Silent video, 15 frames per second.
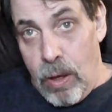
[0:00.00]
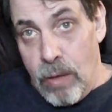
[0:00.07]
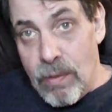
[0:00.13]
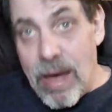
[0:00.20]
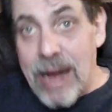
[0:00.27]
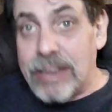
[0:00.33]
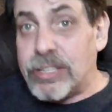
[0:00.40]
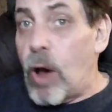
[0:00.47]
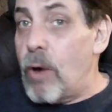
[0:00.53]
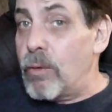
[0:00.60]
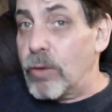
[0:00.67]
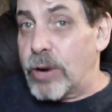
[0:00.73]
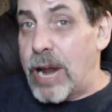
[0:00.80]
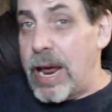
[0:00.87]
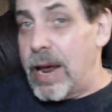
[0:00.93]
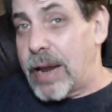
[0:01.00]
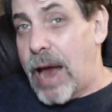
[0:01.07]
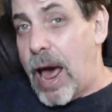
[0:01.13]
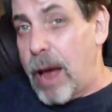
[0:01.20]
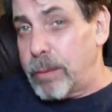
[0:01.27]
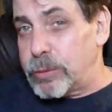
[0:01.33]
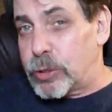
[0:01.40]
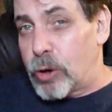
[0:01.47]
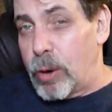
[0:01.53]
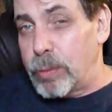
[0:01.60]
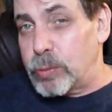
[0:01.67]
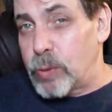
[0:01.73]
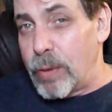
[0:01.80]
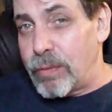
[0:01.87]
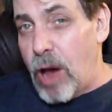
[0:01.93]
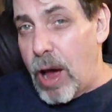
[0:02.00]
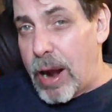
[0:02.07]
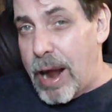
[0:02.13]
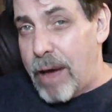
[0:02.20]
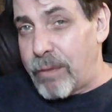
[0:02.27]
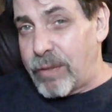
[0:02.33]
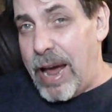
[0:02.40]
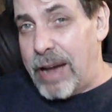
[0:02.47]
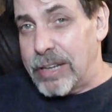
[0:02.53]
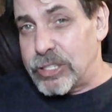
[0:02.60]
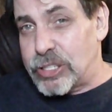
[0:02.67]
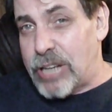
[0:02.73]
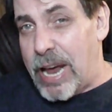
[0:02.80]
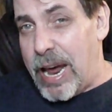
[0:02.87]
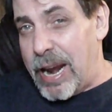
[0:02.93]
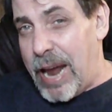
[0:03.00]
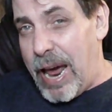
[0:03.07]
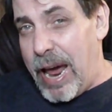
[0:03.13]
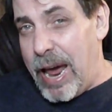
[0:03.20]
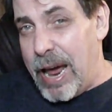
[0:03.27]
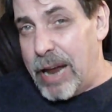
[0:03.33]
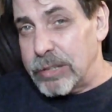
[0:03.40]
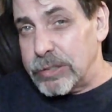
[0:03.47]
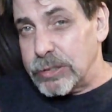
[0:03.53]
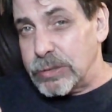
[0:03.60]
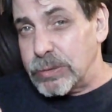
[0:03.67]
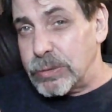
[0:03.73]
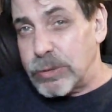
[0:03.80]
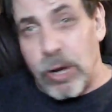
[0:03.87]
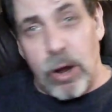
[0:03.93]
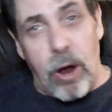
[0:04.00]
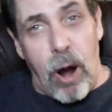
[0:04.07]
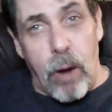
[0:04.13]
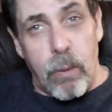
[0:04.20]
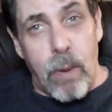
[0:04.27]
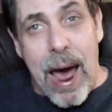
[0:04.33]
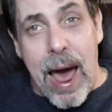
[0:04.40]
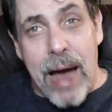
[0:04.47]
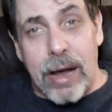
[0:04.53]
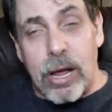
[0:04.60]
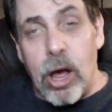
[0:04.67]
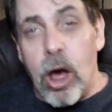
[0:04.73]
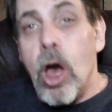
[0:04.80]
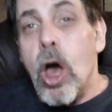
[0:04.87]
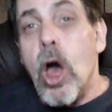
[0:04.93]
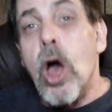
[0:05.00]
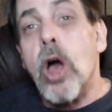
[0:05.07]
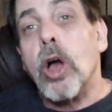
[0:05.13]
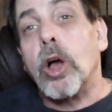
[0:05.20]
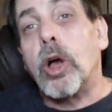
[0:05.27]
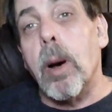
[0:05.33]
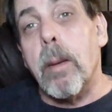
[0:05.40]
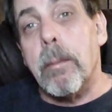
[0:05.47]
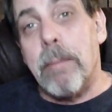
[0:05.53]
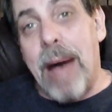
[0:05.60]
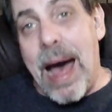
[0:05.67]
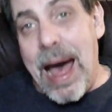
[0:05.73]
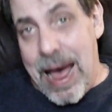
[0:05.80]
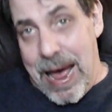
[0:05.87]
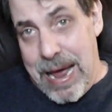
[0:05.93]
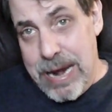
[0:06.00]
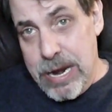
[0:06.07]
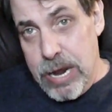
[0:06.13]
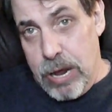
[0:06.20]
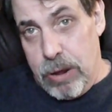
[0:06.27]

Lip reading: That's over 10 times the troops we've got in Afghanistan and Iraq combined.